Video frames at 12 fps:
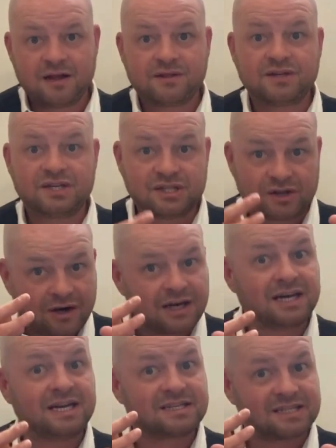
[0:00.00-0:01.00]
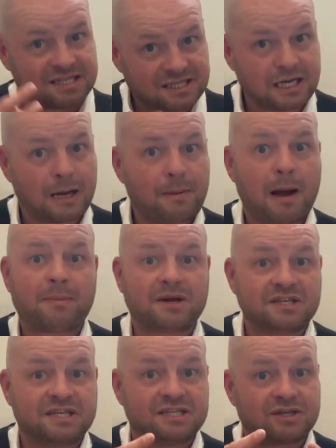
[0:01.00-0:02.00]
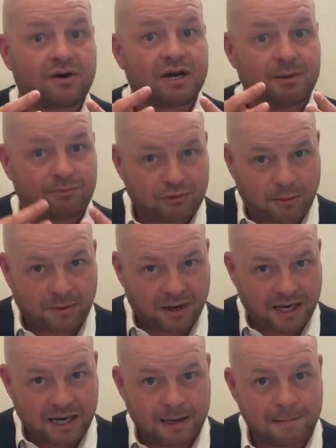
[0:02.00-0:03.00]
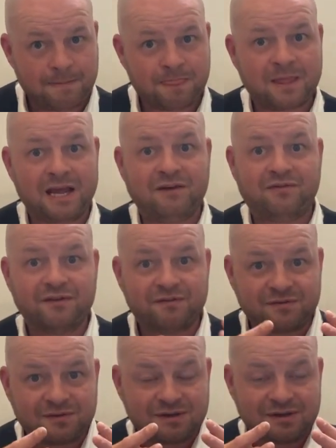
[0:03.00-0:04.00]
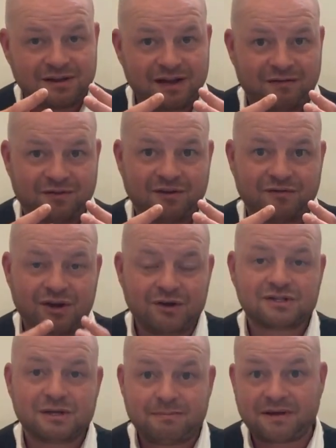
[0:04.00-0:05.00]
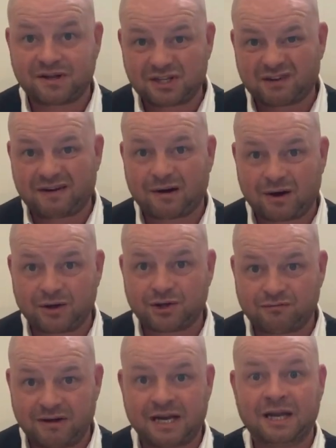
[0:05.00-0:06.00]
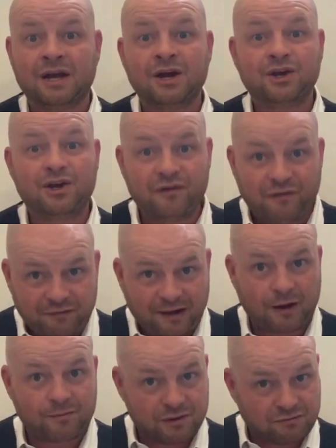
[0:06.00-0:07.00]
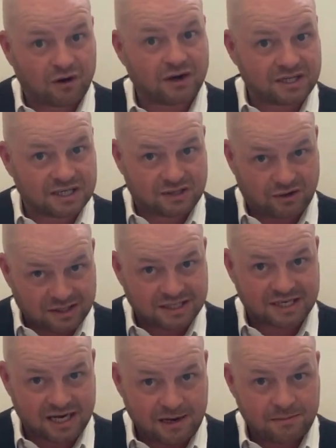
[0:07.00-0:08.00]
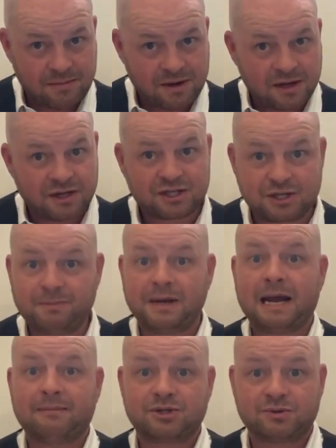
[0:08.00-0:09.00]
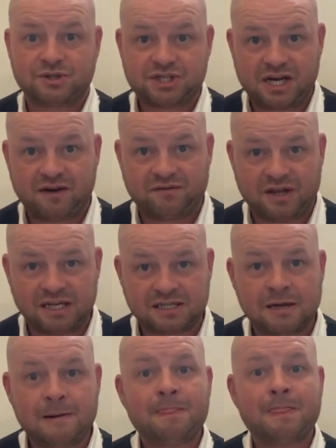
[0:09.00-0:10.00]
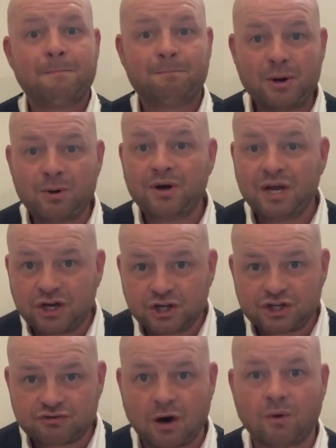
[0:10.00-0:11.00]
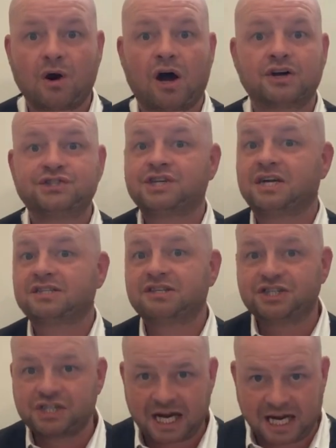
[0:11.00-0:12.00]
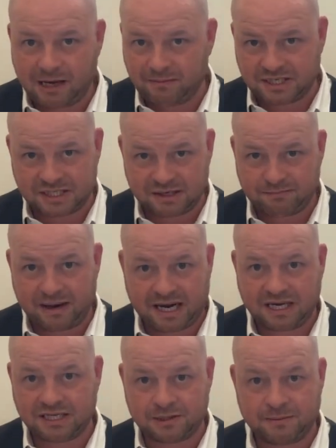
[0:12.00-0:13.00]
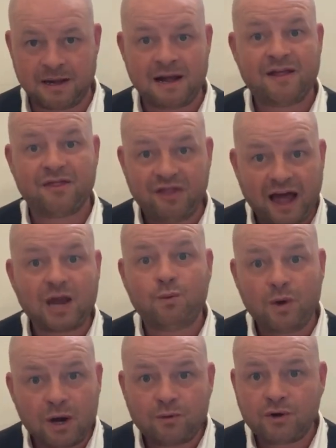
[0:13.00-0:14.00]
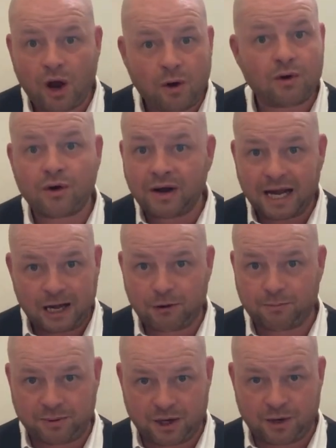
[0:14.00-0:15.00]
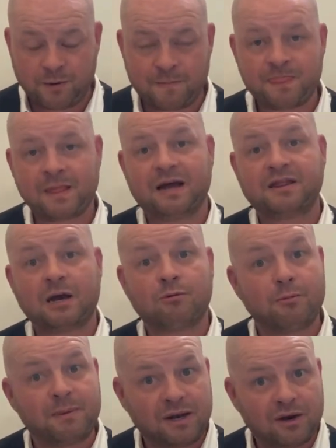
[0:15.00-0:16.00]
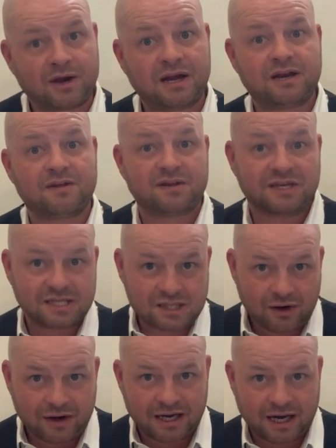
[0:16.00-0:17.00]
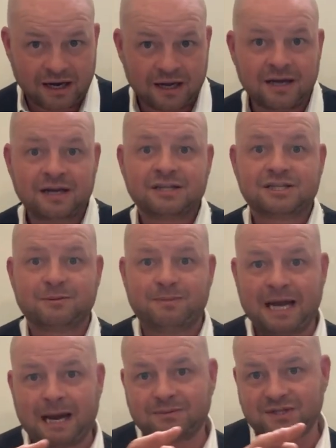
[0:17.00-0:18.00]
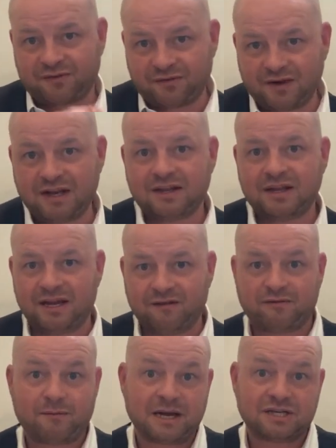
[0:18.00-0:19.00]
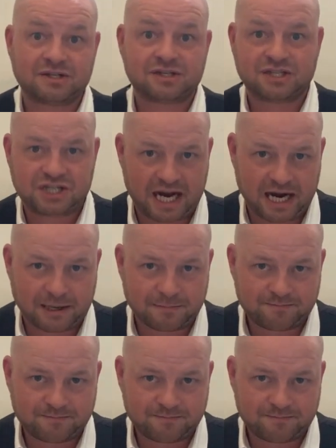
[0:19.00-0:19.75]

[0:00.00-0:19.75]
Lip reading: The designer needs to step up and design it properly. If if you've used the methods I've outlined already, you've found the right design team to be able to achieve this. Building control are just a checking mechanism. They will no longer help you, and they will be looking at the designer to be able to feed the information to check.